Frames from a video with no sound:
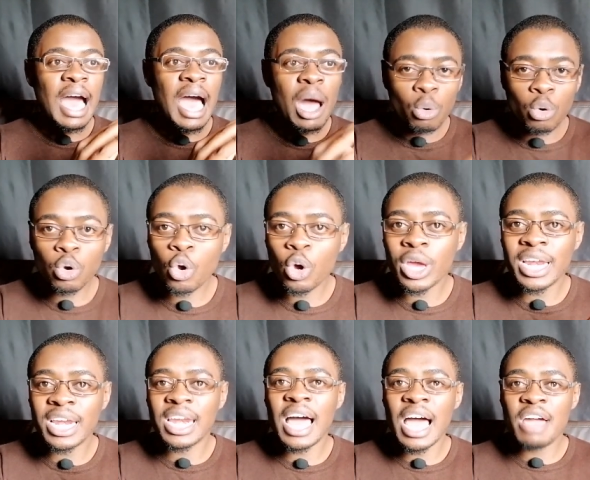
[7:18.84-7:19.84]
outlook
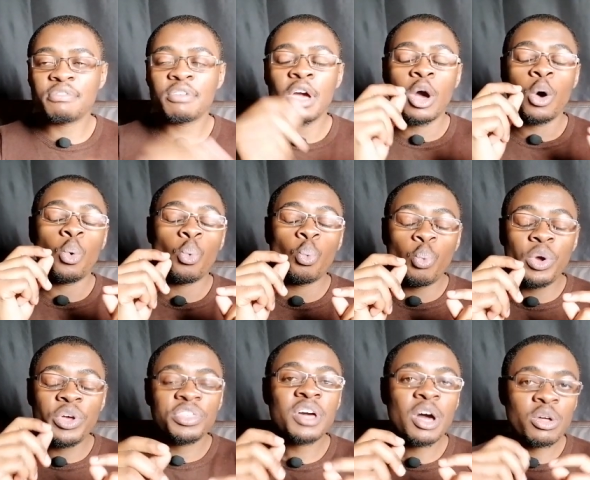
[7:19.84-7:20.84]
in life
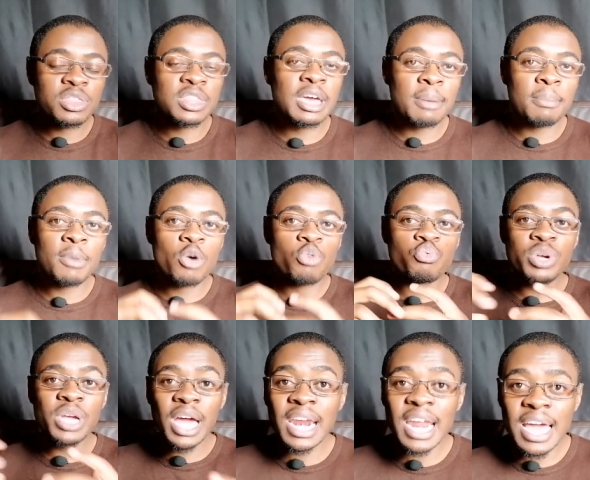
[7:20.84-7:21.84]
without them
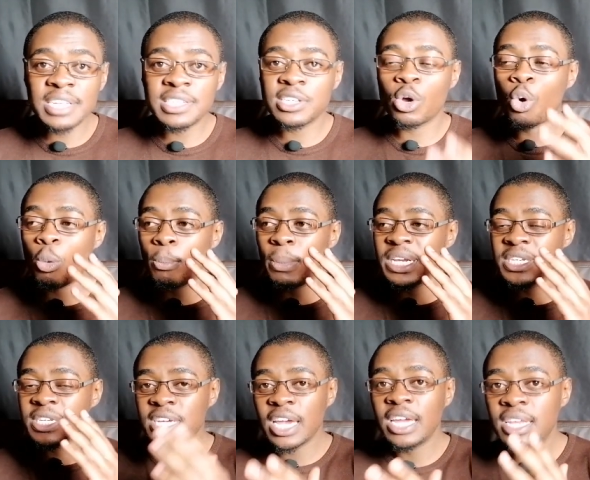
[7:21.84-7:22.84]
realizing or
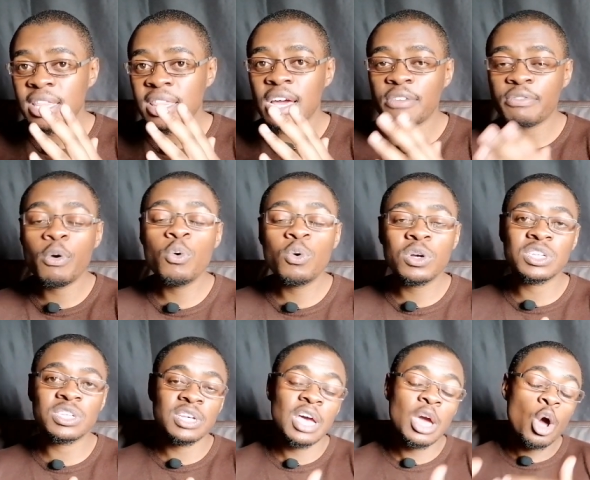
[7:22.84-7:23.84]
maintaining their
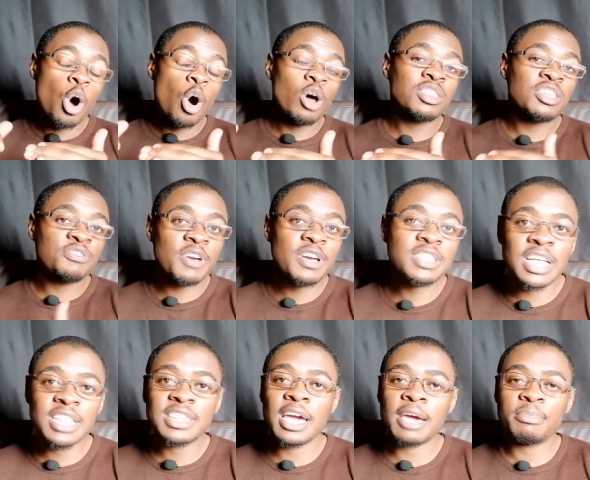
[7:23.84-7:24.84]
focus on the fact
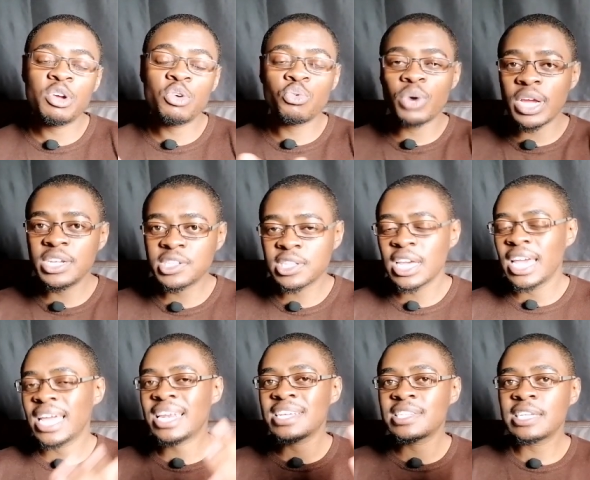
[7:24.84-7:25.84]
that they're being raised
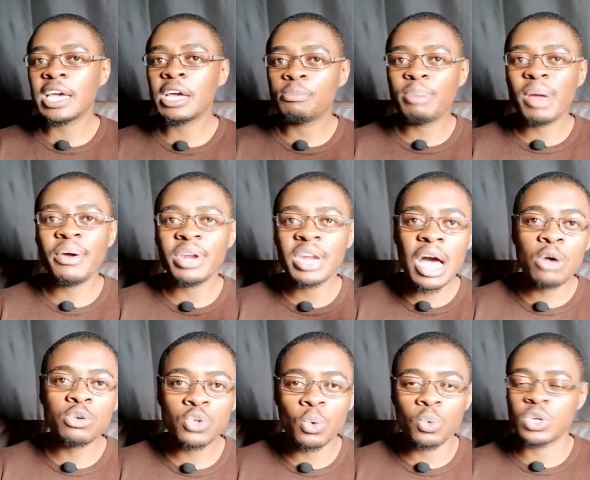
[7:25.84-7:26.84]
in a single parent
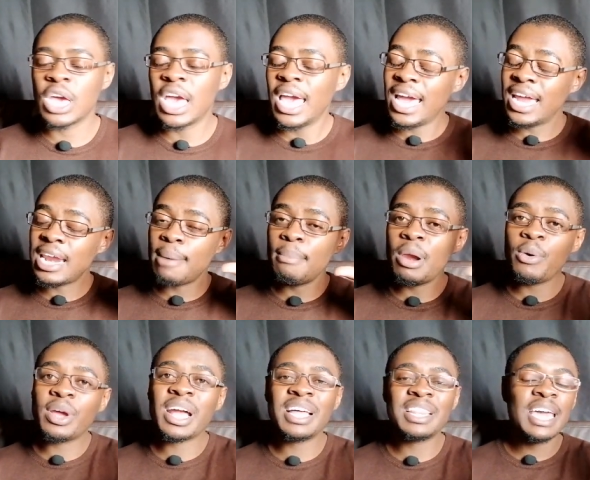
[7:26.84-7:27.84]
household. In
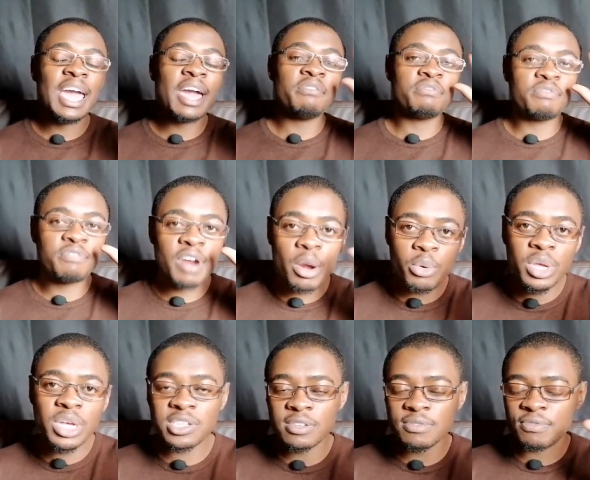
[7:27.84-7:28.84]
America, they have
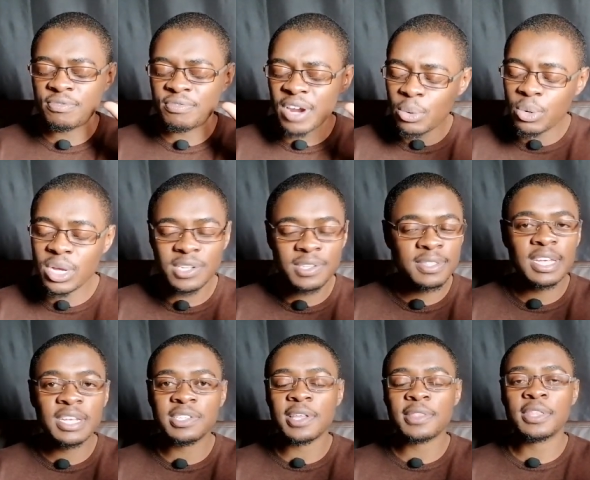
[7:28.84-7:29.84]
various, various
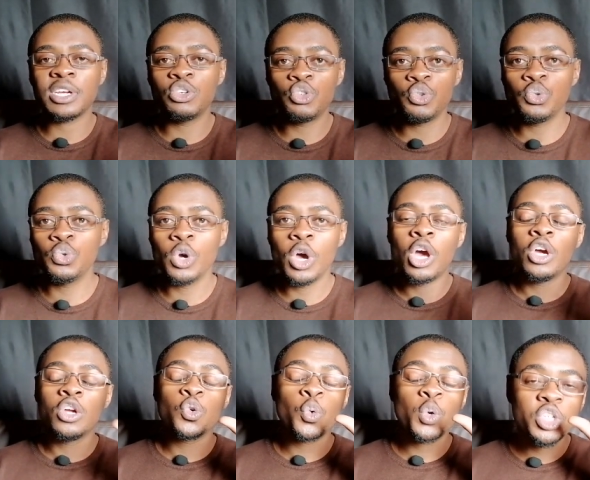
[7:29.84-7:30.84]
things that they do
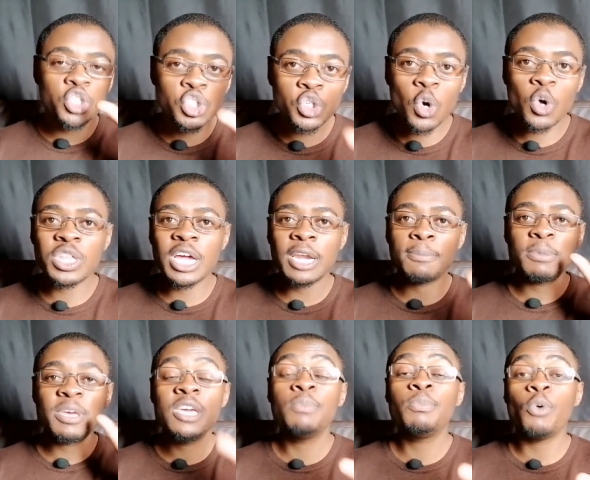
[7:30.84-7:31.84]
to ensure that
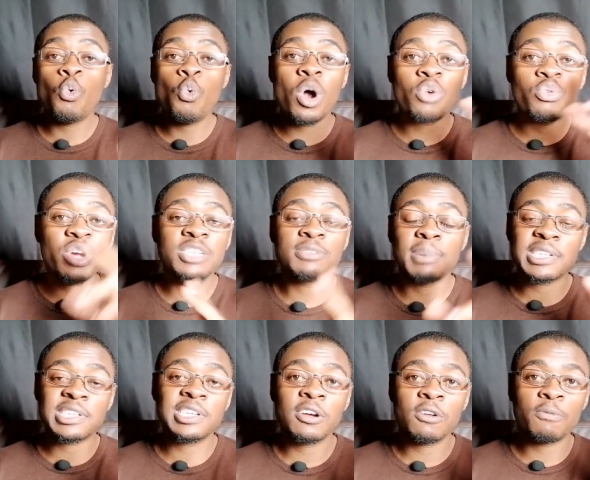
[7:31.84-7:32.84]
people who are raised by
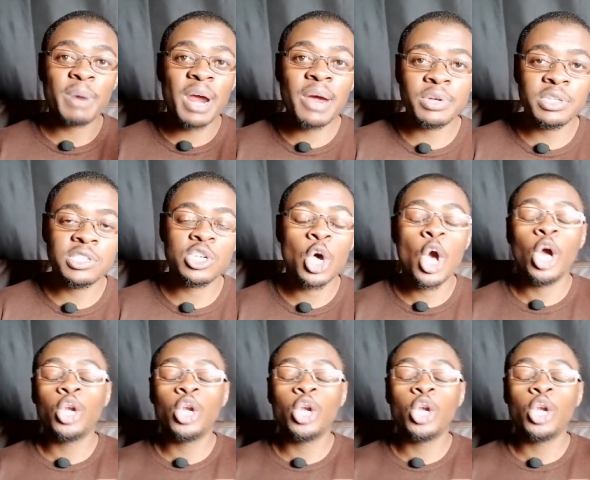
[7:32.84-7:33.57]
single parents